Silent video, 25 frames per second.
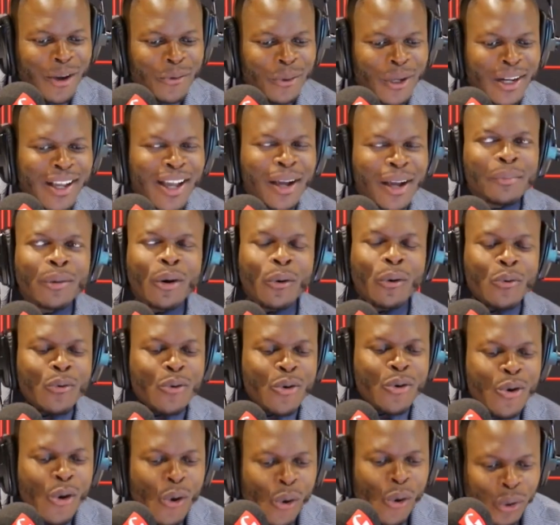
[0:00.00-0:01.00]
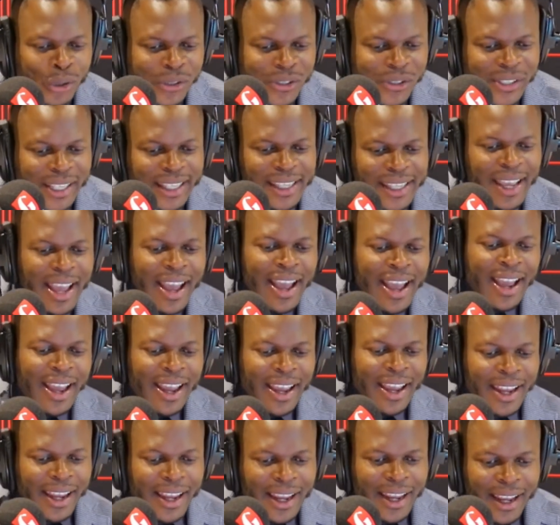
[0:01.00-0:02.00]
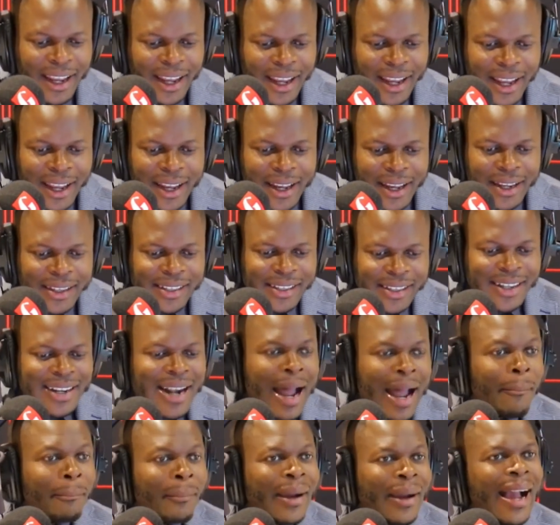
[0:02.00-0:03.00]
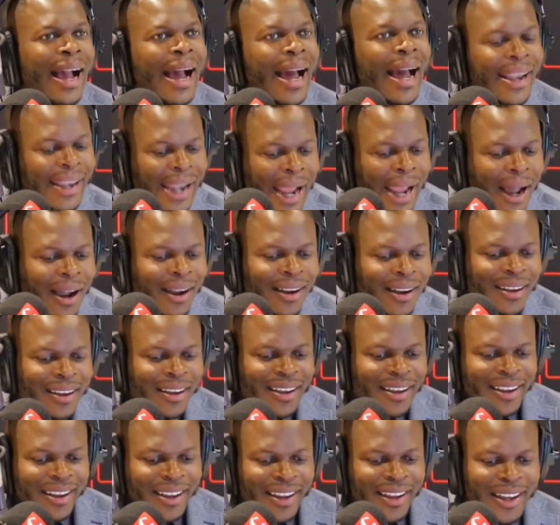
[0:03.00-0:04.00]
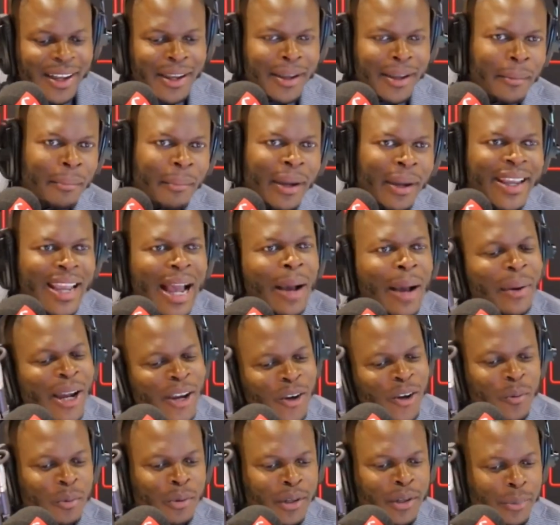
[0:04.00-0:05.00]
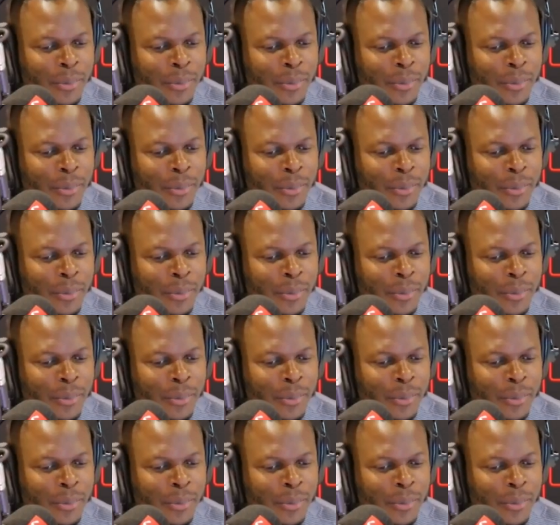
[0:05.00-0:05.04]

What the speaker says: I welcome uNozi Qamngana. Mayaba. I hope